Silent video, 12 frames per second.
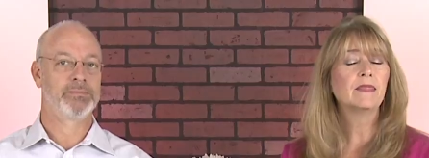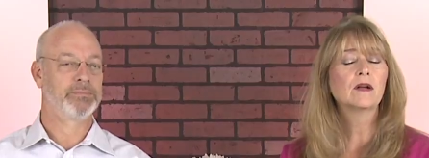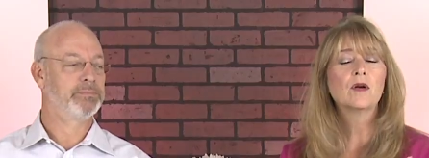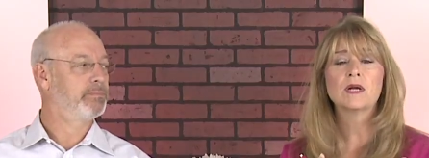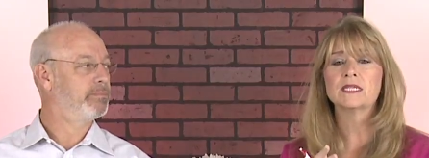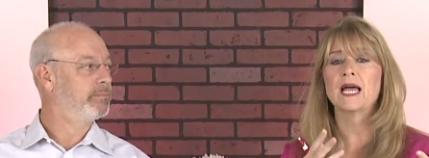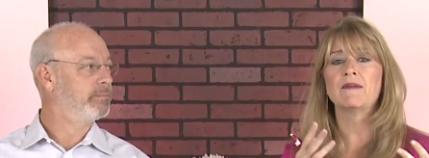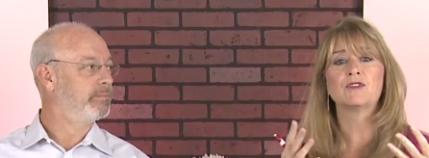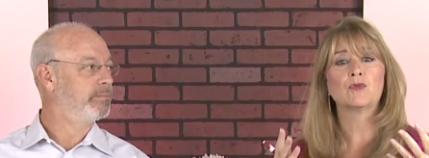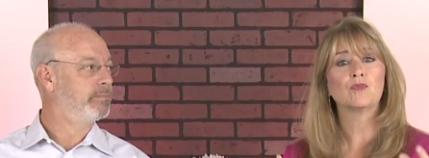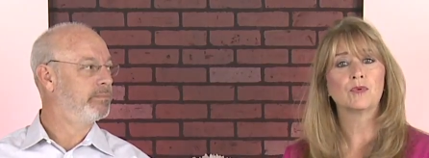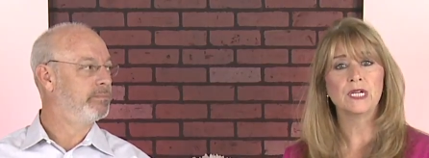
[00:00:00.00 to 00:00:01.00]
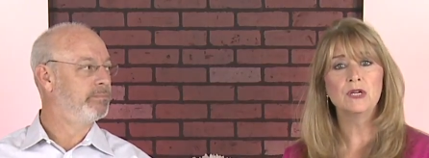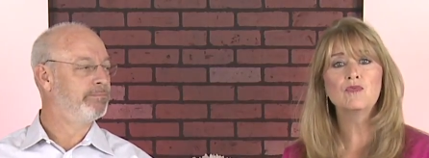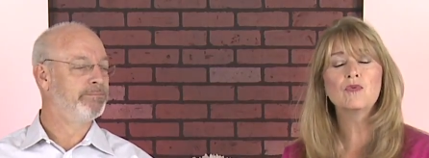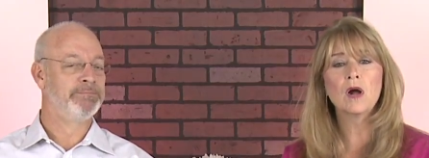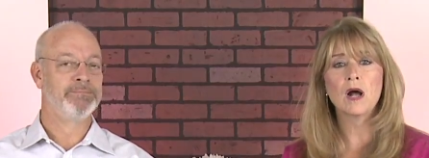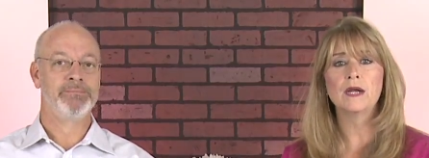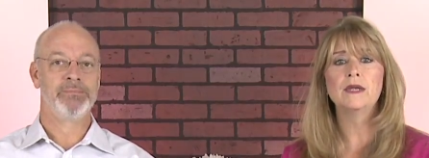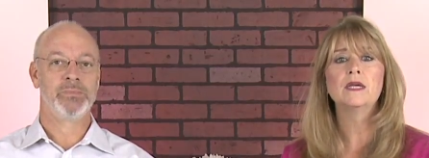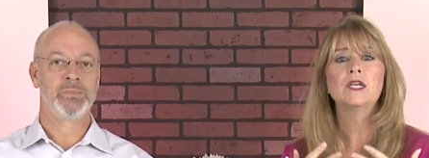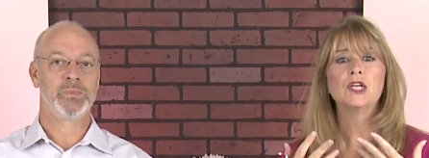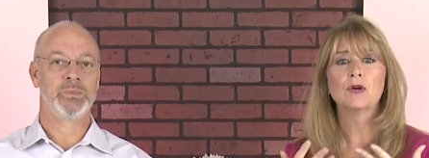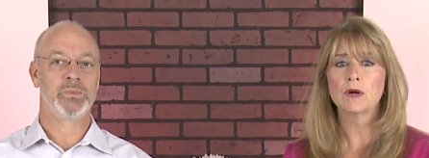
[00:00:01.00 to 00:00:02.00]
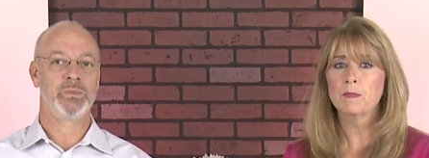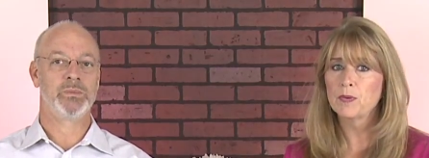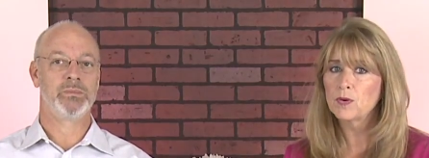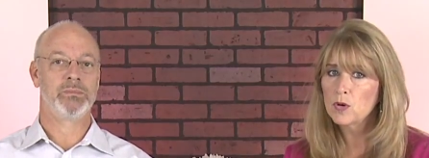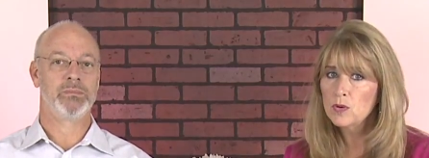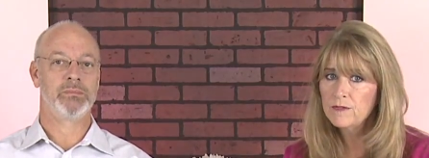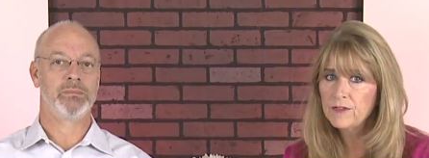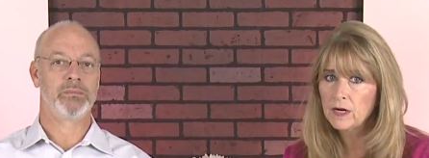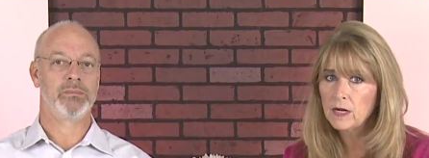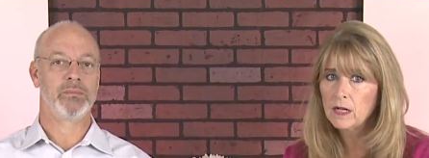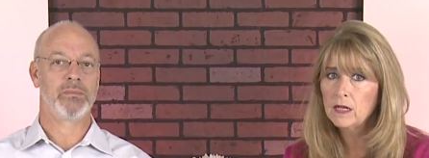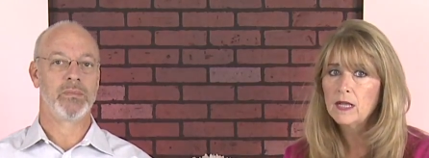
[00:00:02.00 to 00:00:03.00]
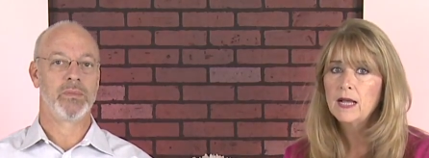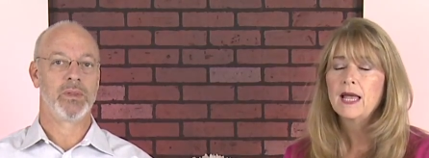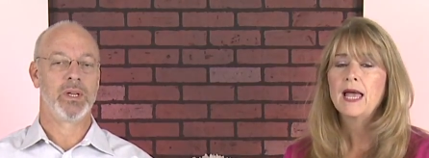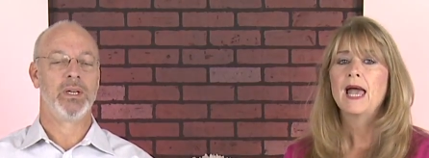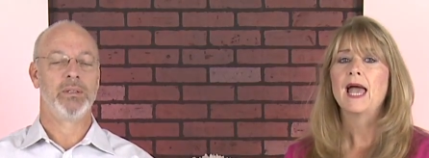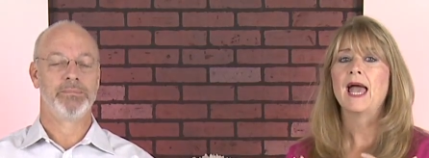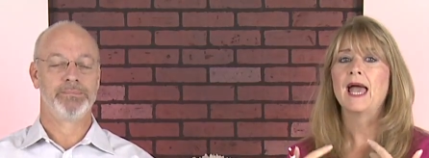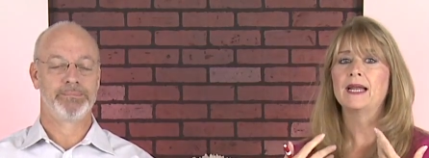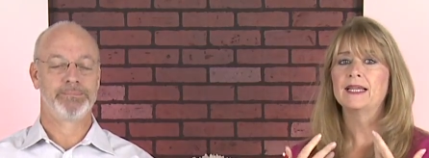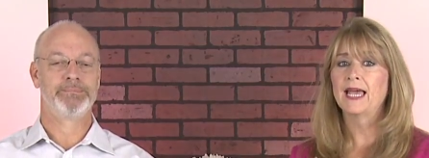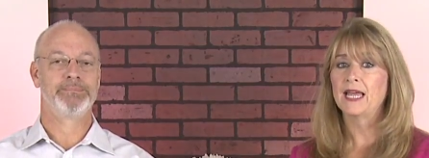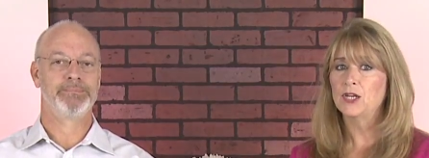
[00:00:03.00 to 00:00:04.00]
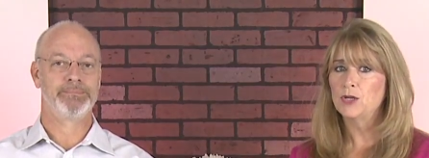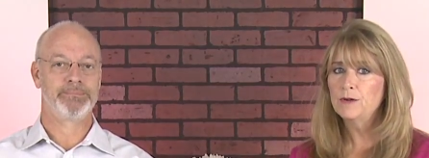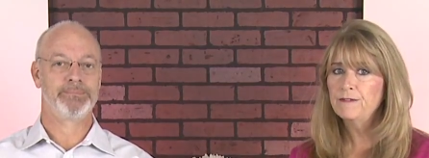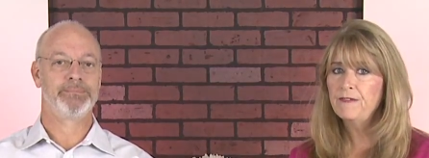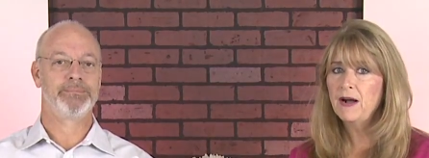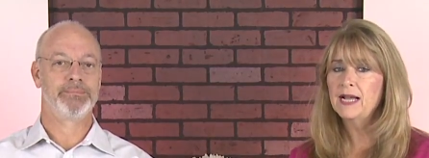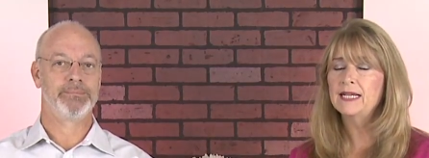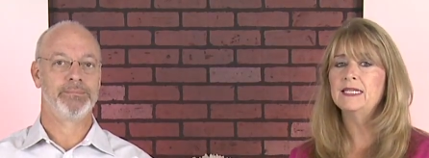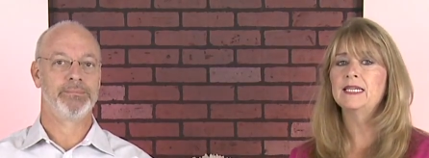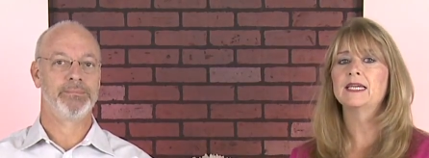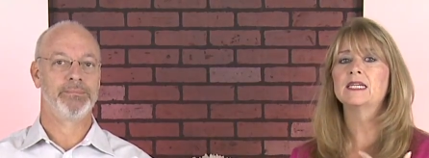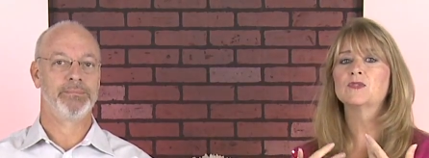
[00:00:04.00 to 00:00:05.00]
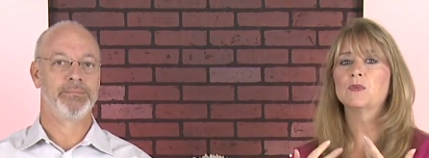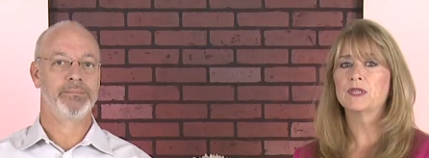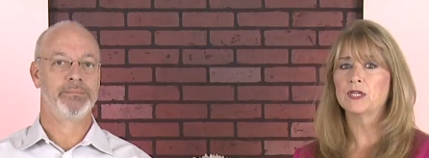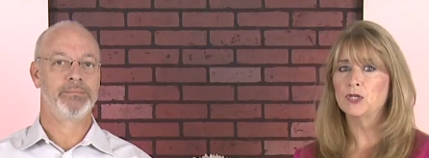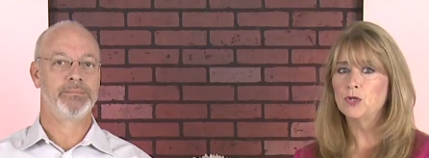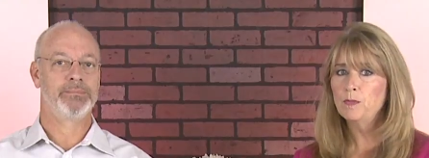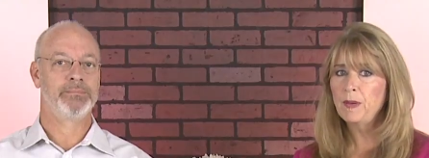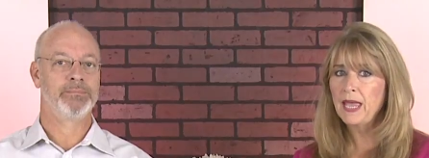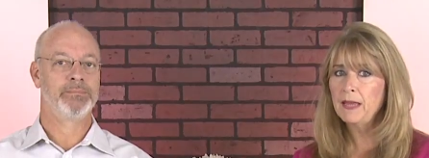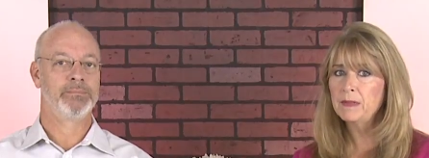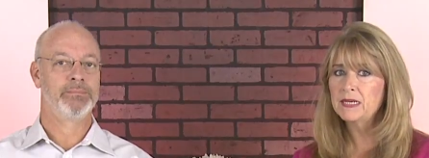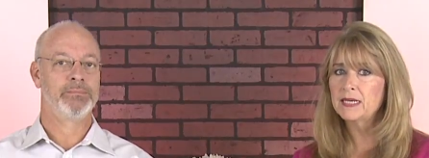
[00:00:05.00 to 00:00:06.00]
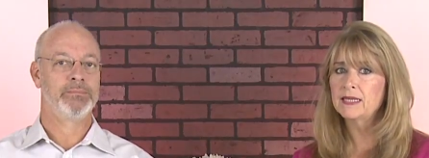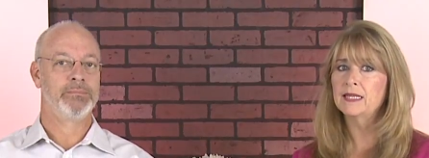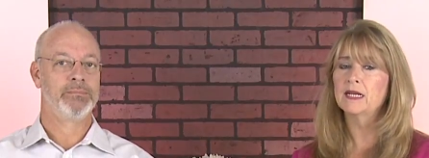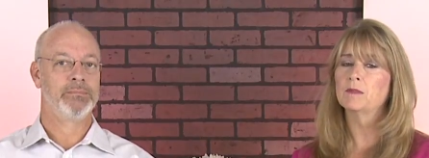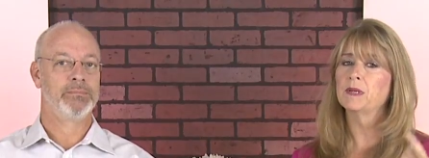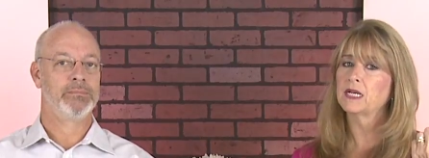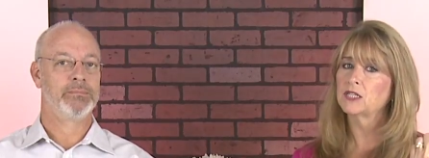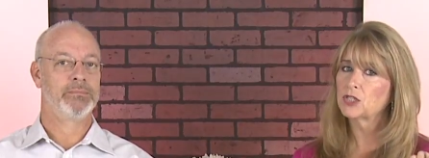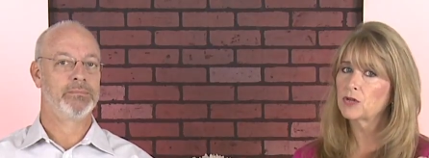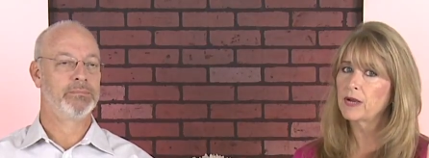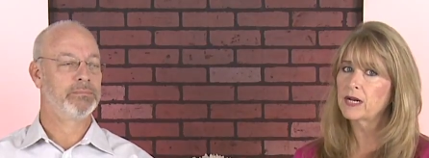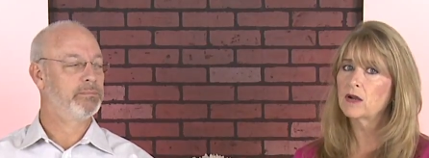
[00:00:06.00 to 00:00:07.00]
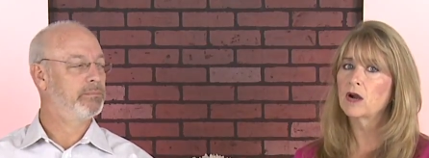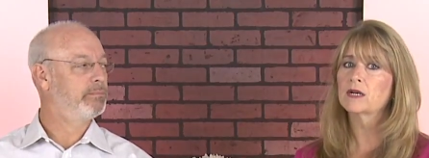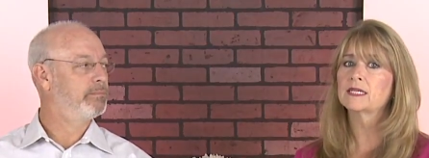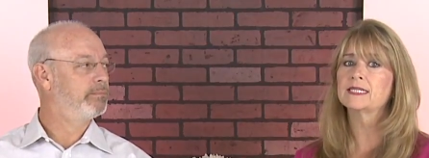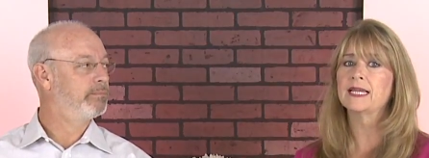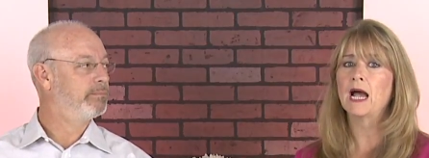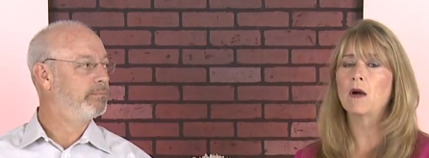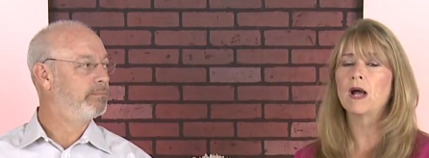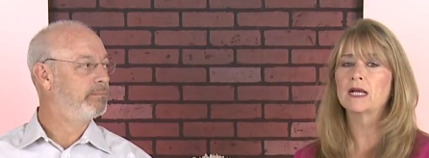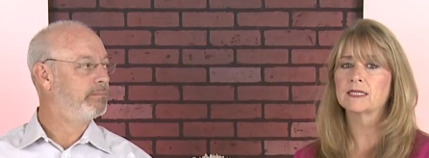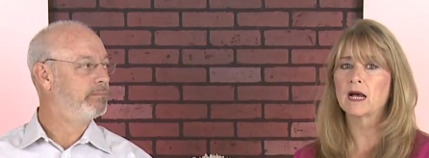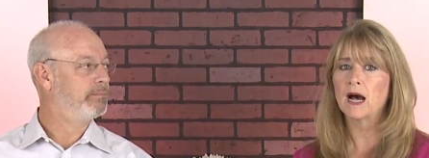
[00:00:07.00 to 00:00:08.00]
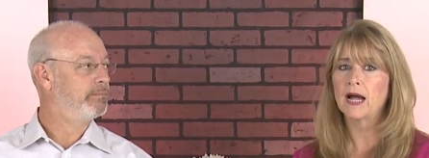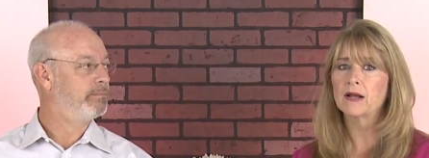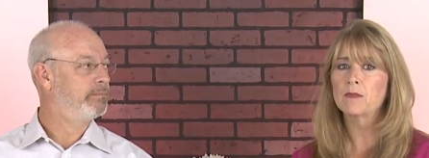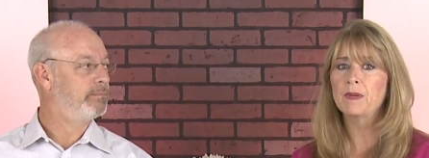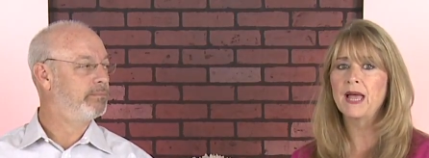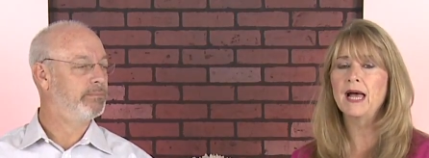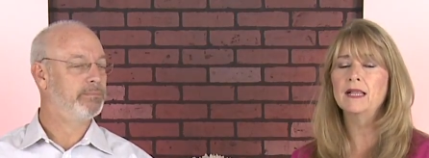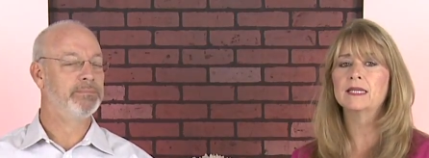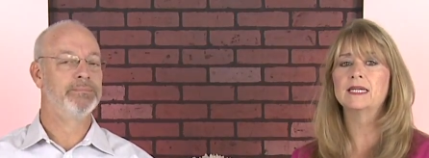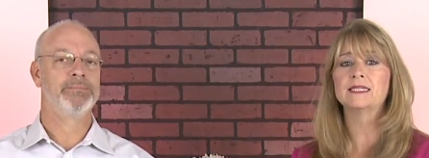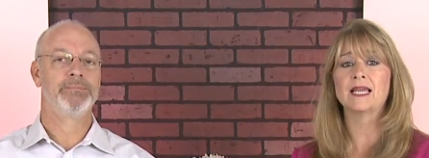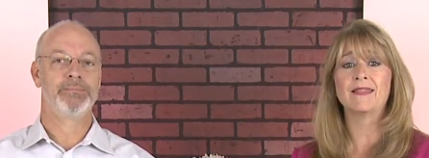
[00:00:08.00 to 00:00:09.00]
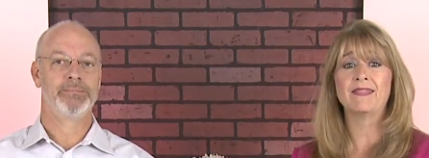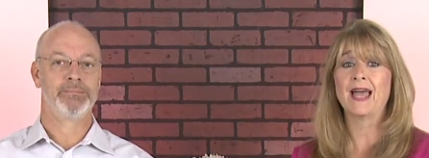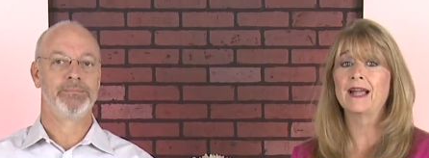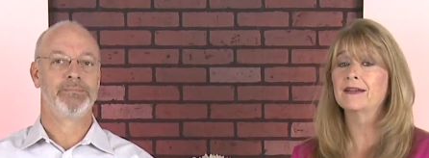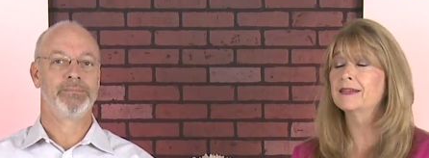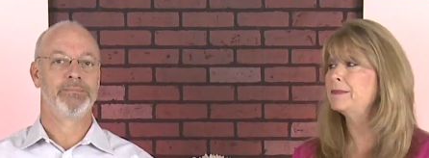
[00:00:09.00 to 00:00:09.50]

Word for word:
Speaker 1: they're going to have to rerun your approval and get new findings with the new payment in there because your credit card is now has a higher balance and that could